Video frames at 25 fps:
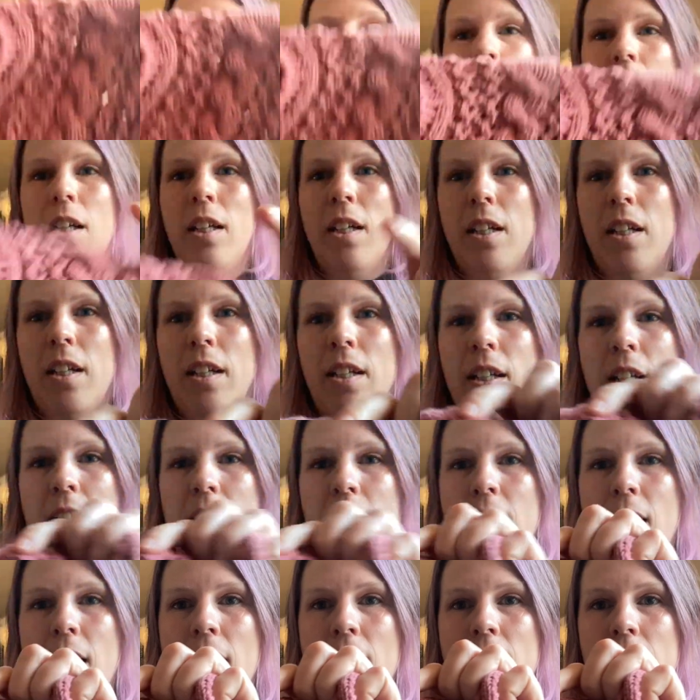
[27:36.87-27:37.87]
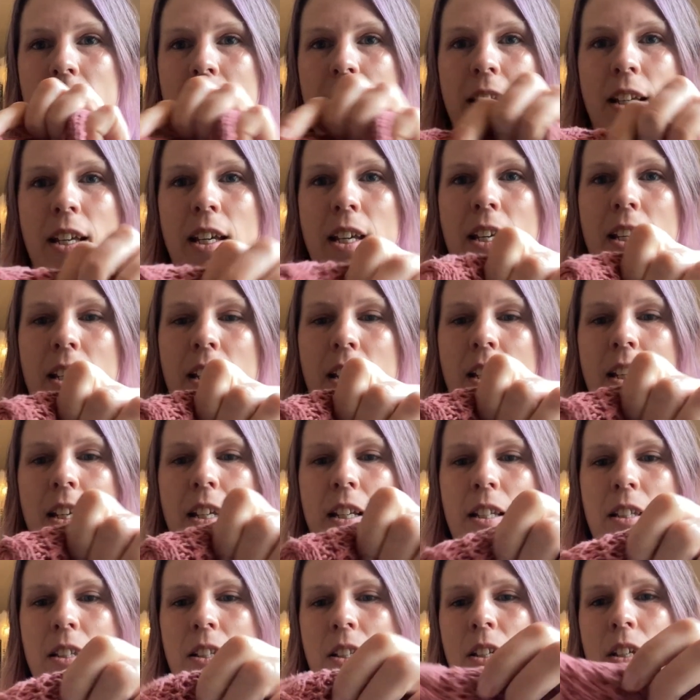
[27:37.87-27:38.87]
It
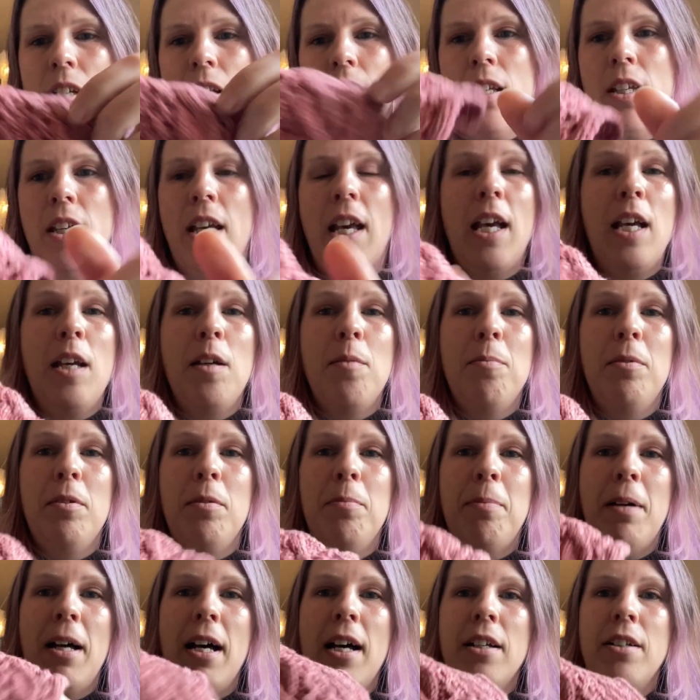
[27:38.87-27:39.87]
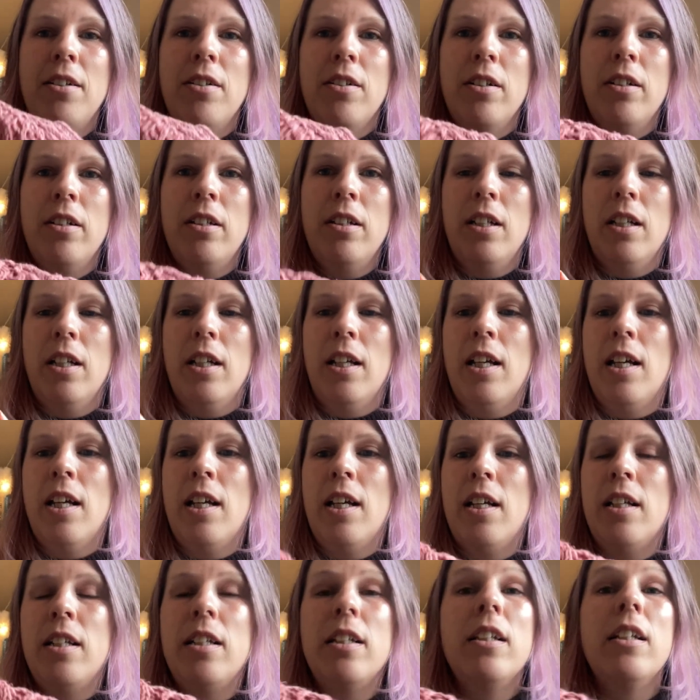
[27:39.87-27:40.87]
is a cable pattern,
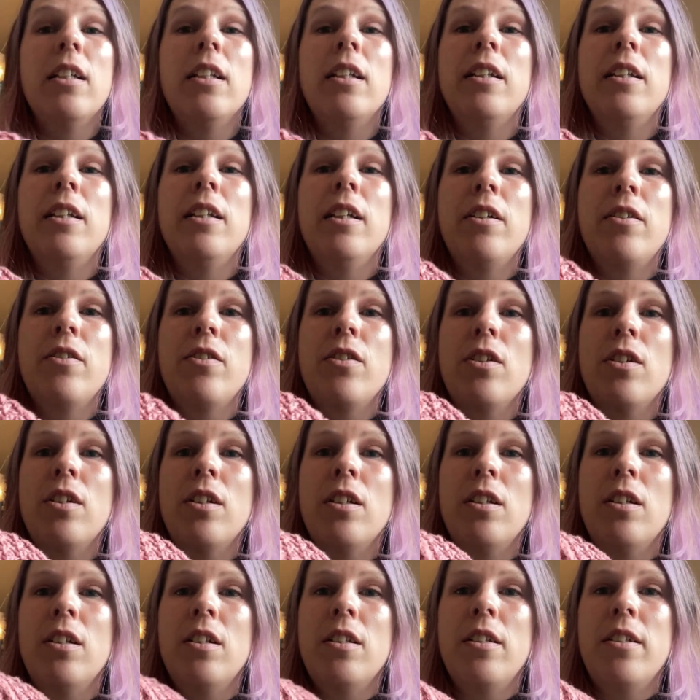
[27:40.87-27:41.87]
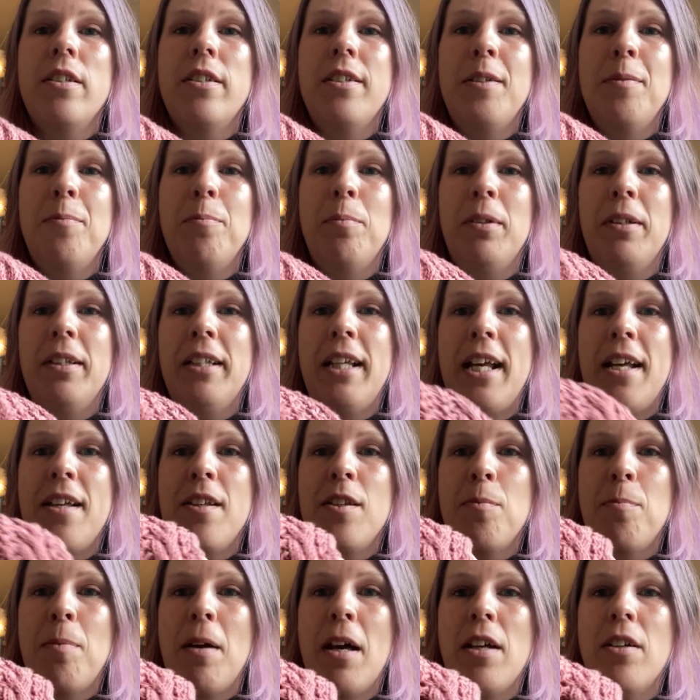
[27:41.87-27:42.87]
and there's a simple lace
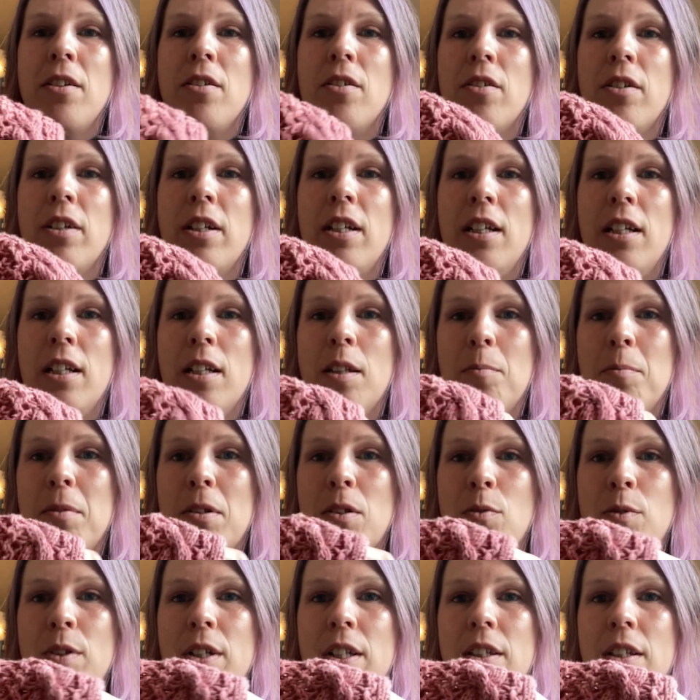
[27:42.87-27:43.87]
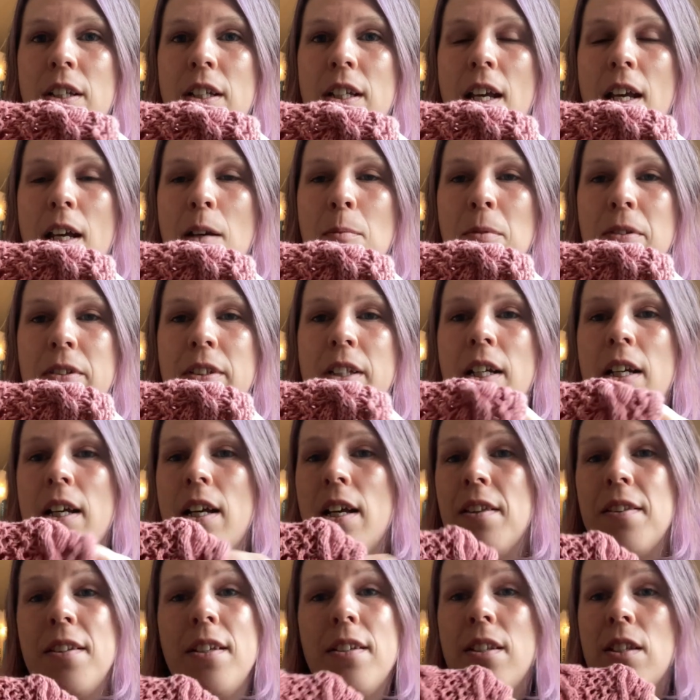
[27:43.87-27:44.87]
pattern in between the cables.
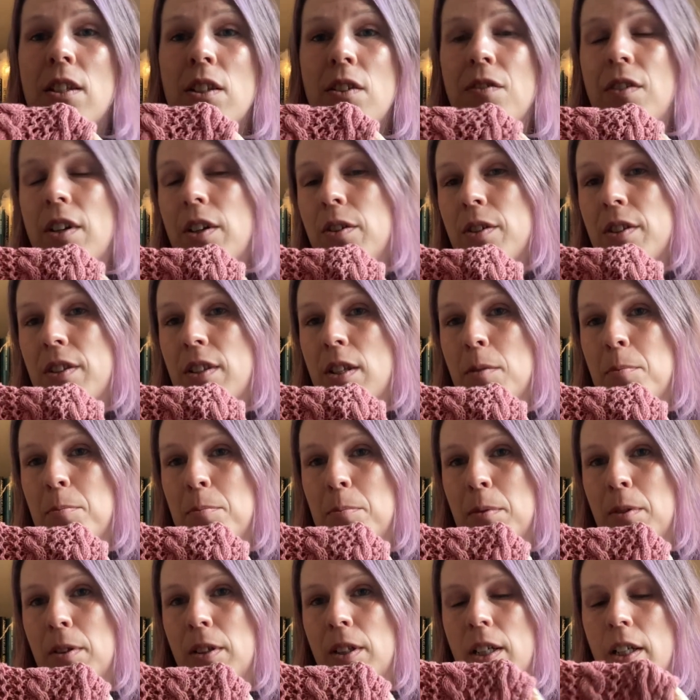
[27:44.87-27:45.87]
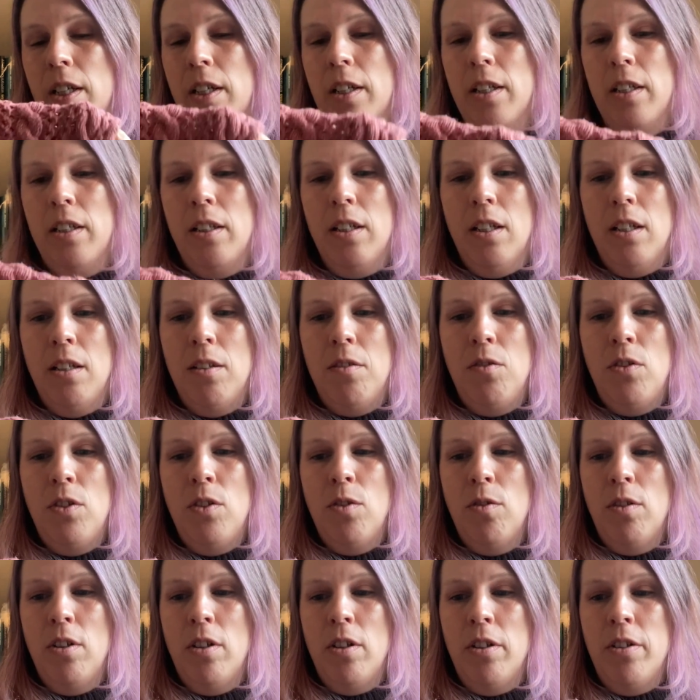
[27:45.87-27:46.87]
This is very simple.
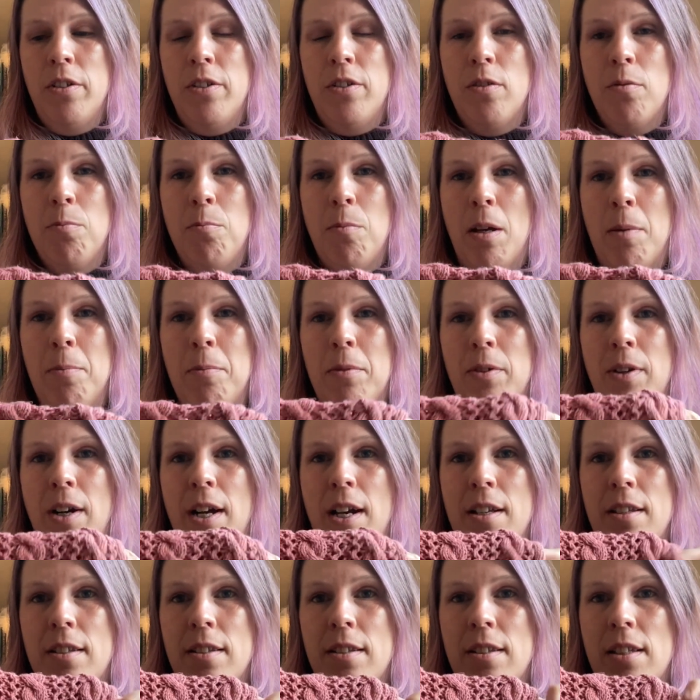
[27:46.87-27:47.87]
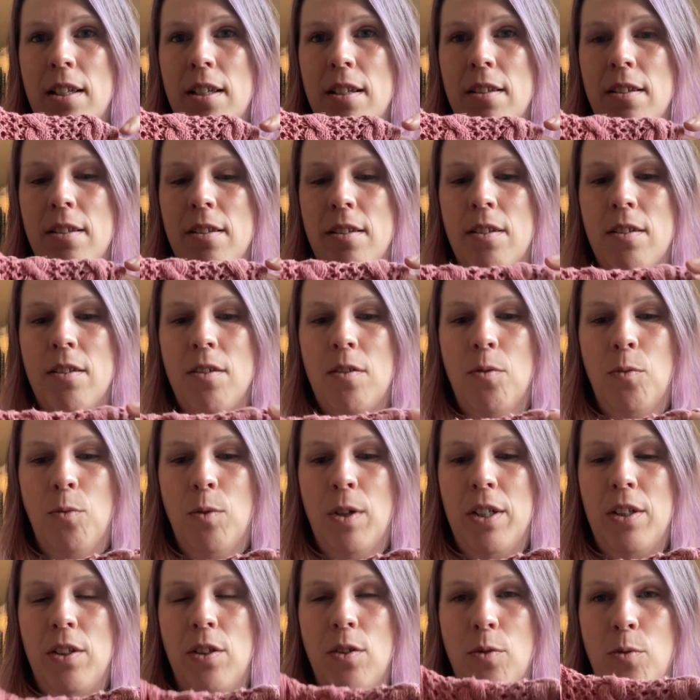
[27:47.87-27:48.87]
You learn to memorize this
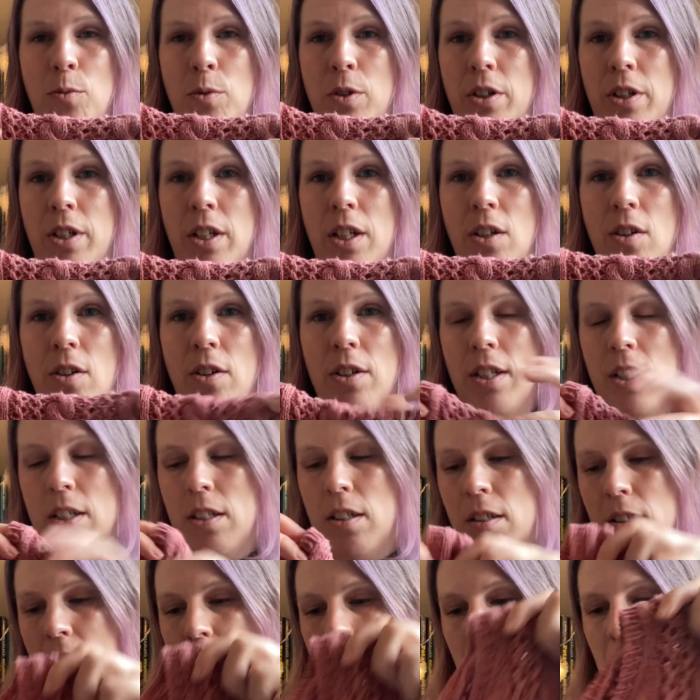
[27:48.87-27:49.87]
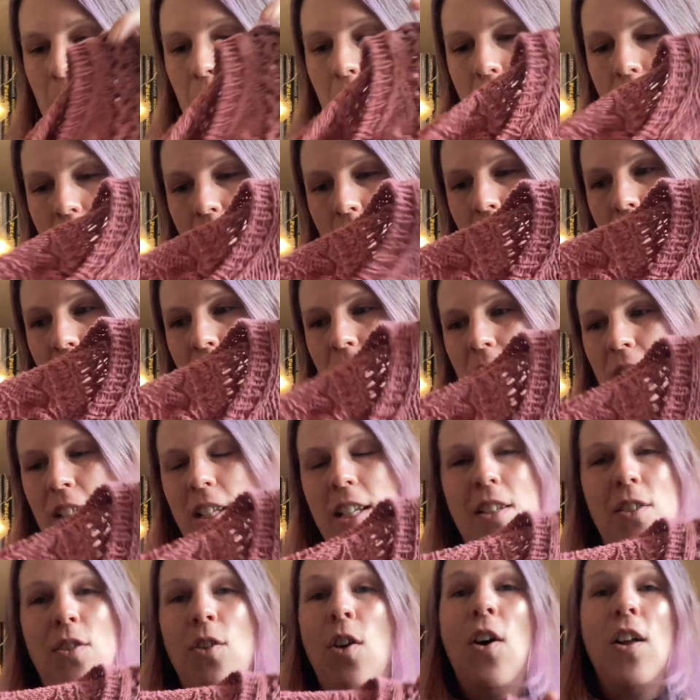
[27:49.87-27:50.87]
when you're working on it, because
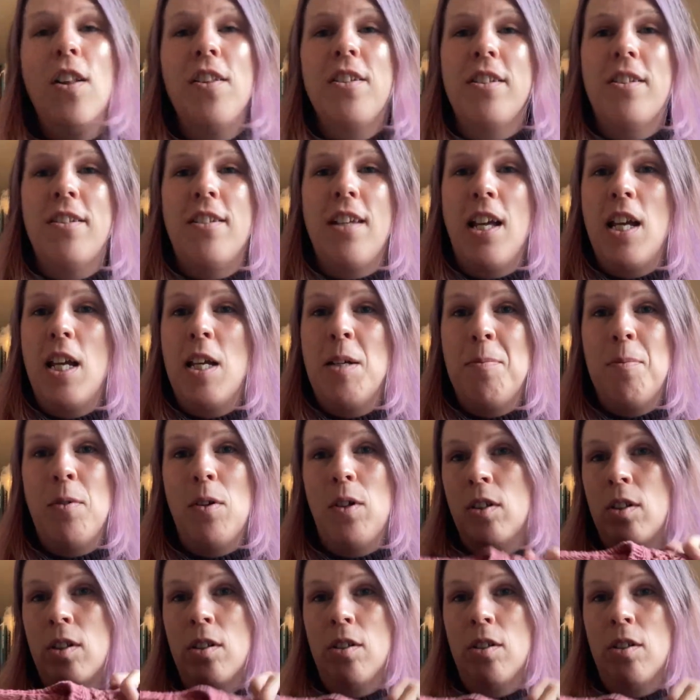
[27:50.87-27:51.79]
it's all the same all